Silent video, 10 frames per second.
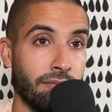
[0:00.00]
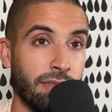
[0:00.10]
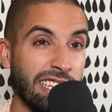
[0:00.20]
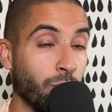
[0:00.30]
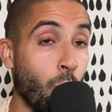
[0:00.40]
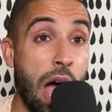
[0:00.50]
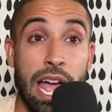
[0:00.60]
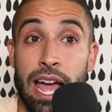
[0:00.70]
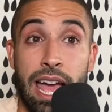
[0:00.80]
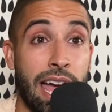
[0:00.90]
That's why
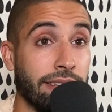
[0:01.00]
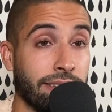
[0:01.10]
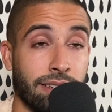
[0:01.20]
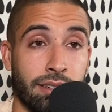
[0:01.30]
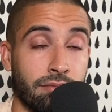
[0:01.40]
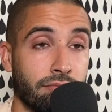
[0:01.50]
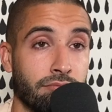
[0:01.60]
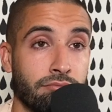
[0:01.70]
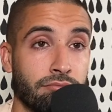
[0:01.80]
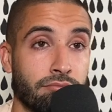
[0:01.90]
I ask.
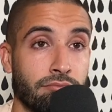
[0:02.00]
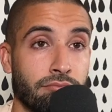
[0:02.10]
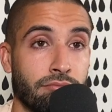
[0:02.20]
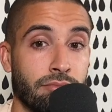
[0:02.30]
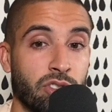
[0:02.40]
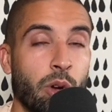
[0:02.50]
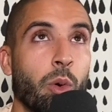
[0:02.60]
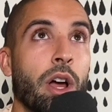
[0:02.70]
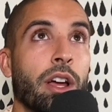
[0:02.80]
So,